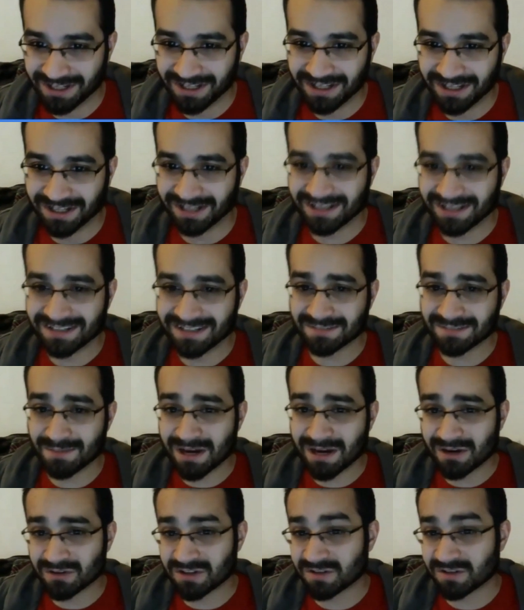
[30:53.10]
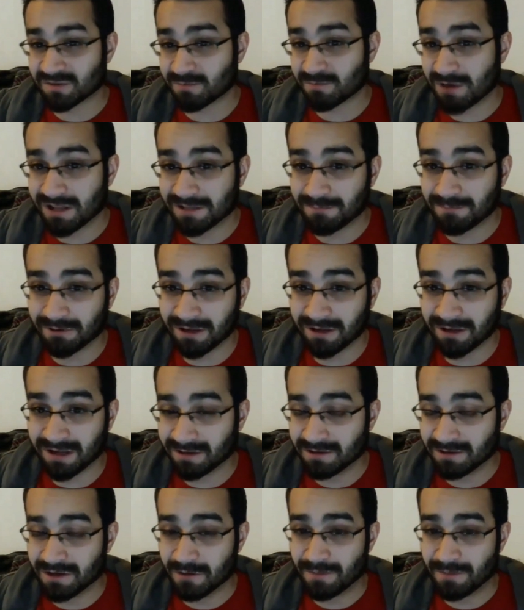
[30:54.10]
Like he says, Microsoft is probably
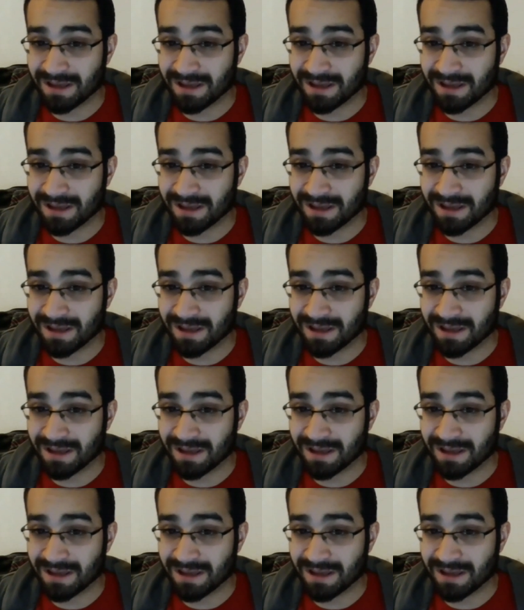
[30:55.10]
playing, you know,